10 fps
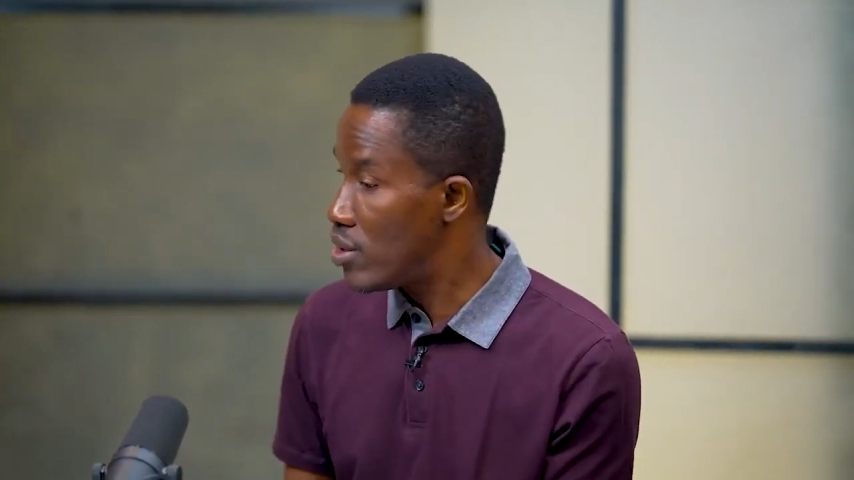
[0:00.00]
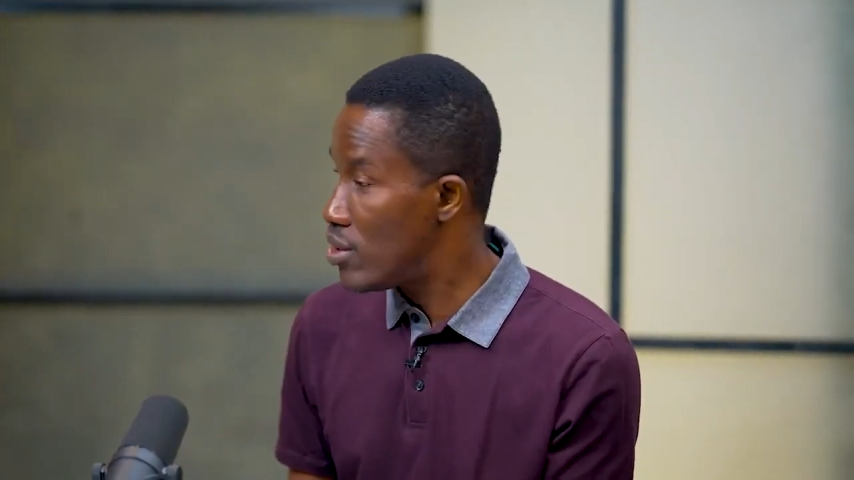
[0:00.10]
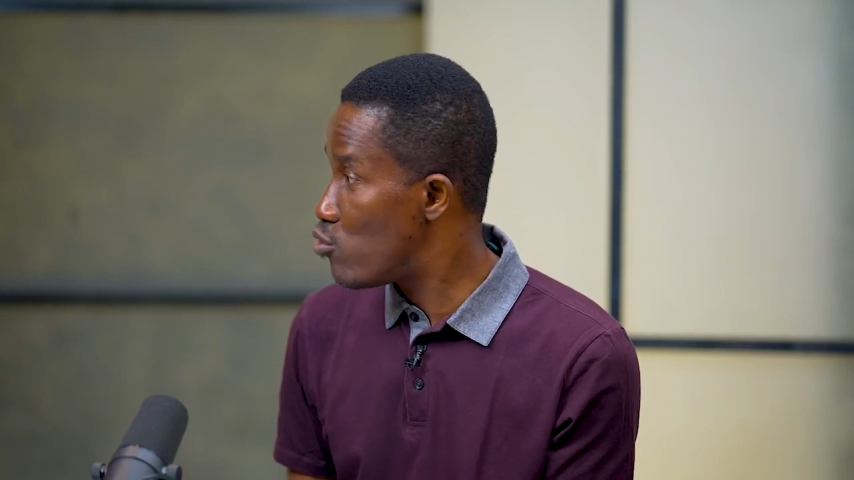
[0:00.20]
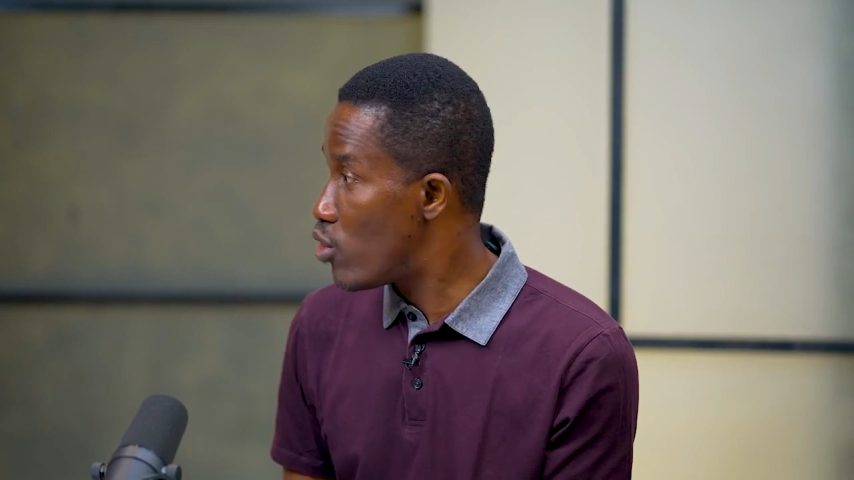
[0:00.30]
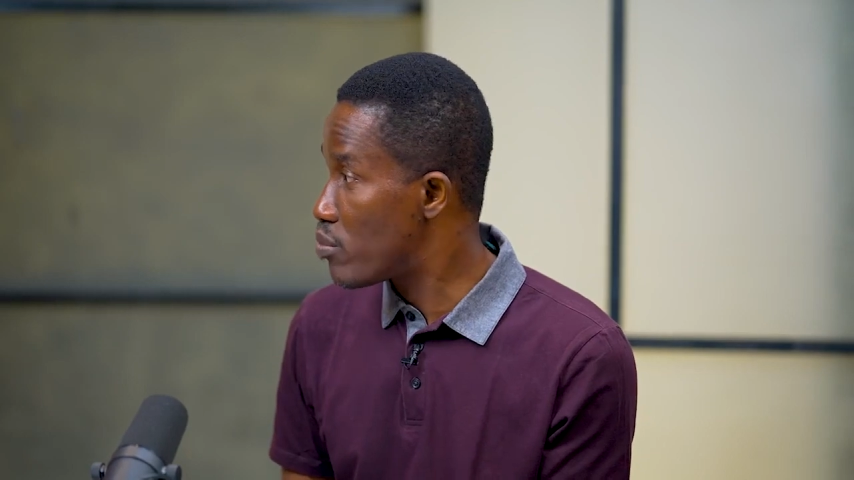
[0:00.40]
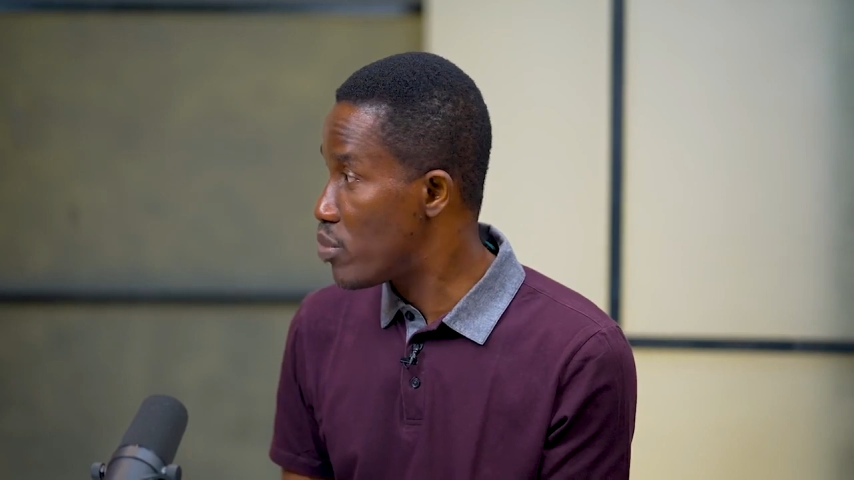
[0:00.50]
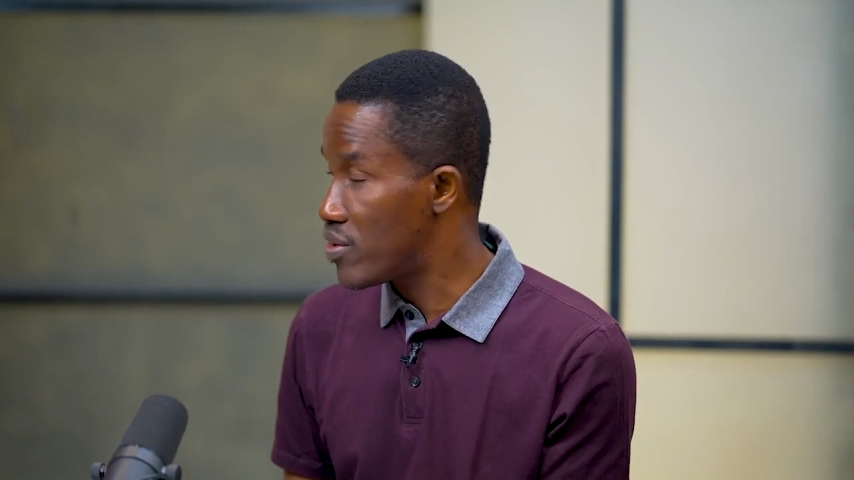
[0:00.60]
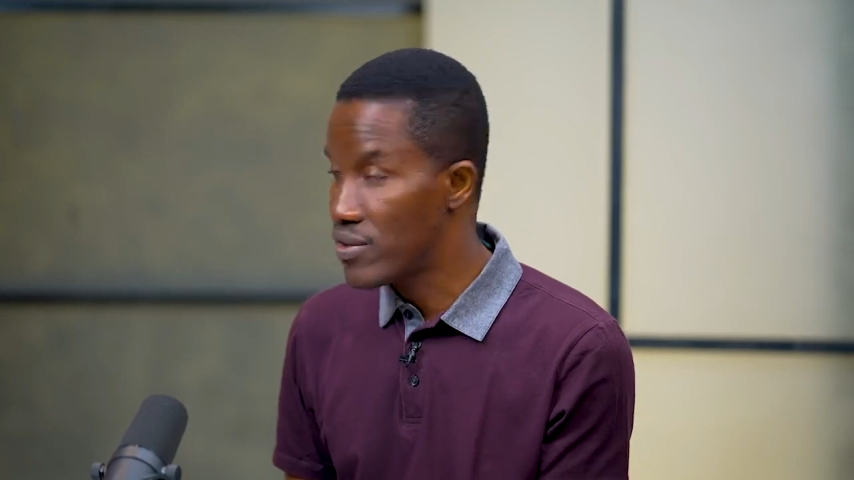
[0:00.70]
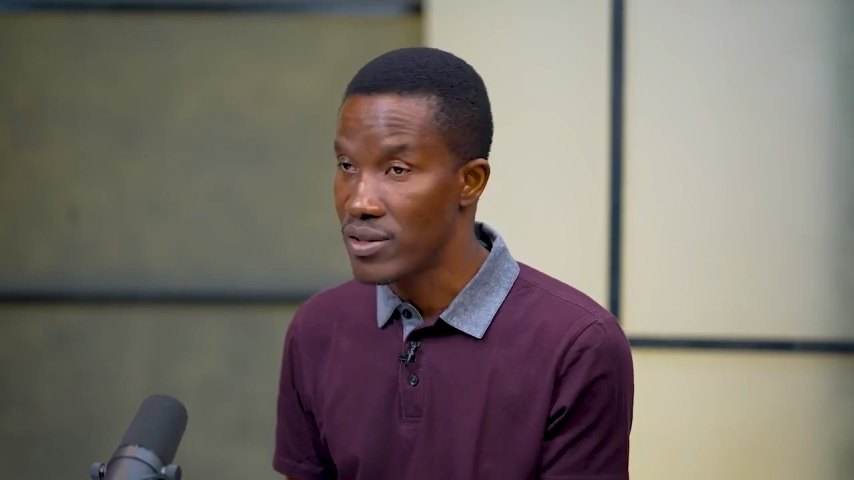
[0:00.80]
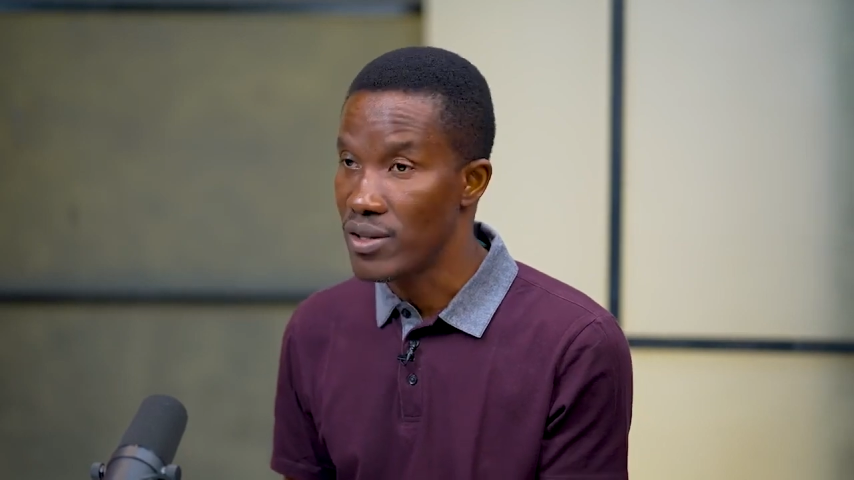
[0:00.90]
one
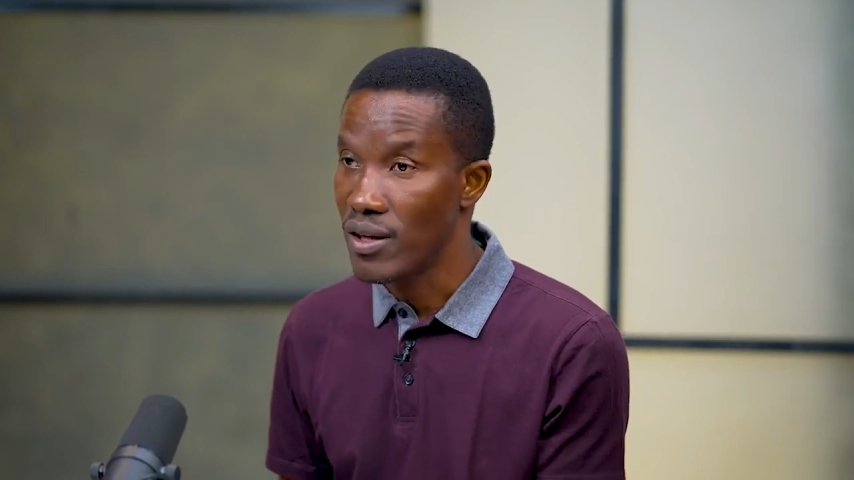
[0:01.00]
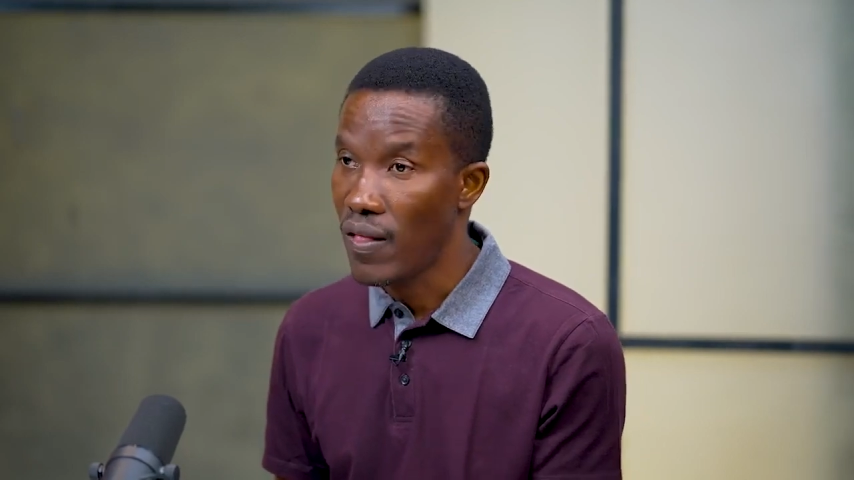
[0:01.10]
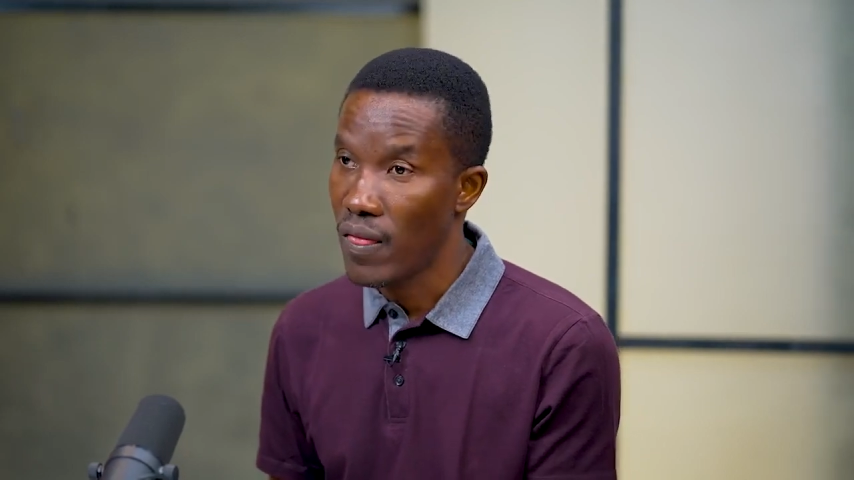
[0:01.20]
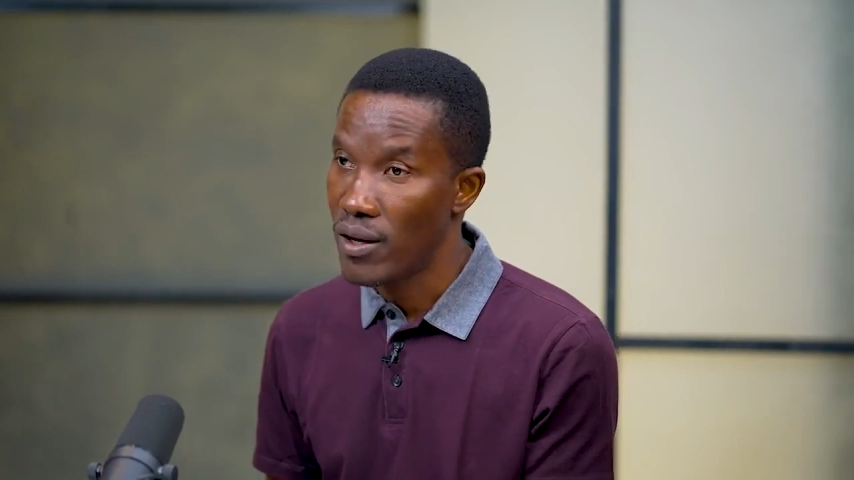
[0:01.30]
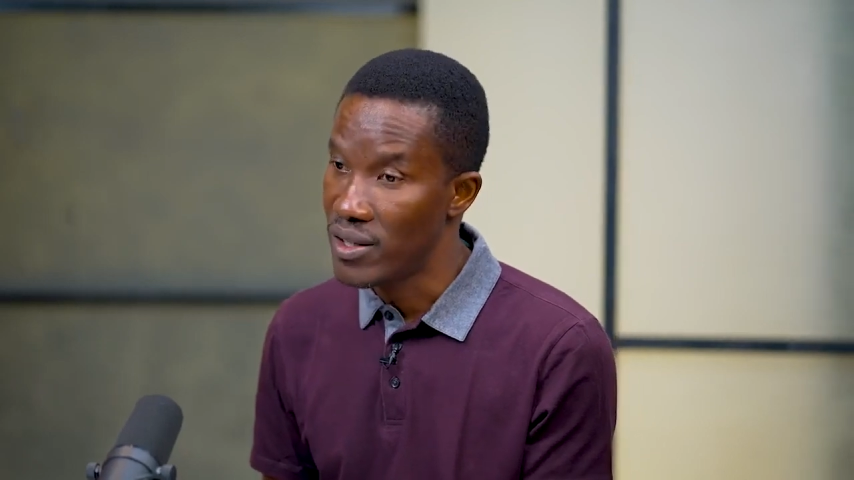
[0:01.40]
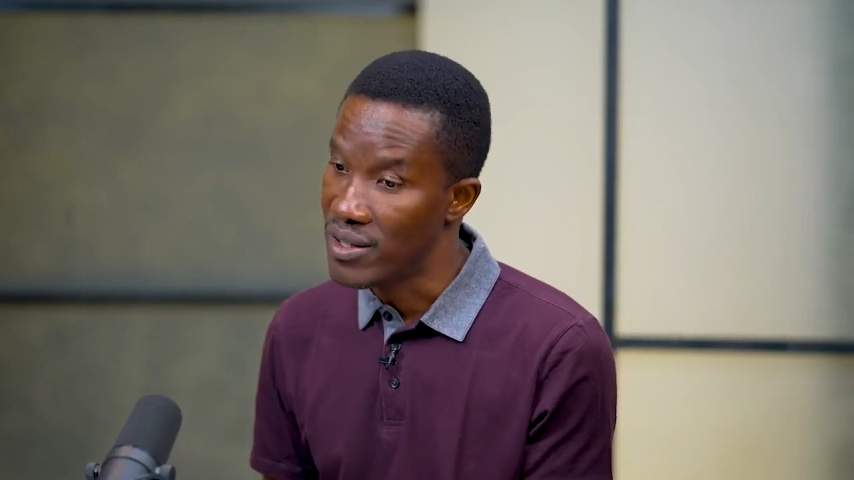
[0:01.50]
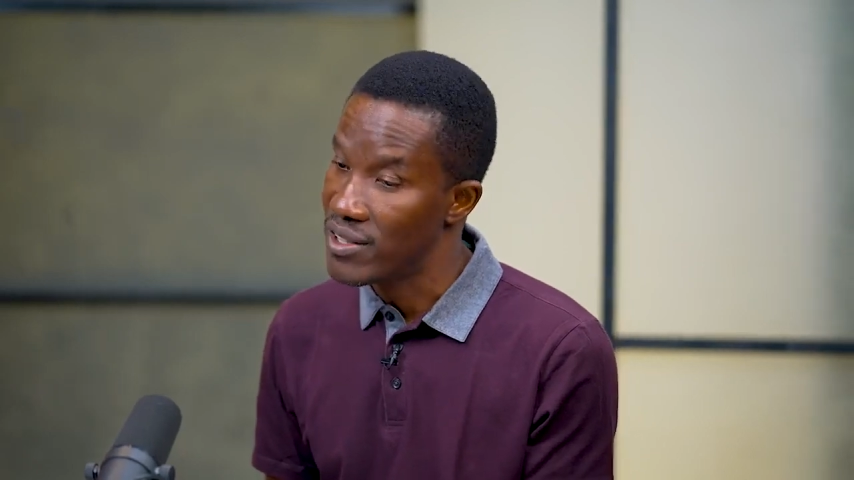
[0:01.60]
person is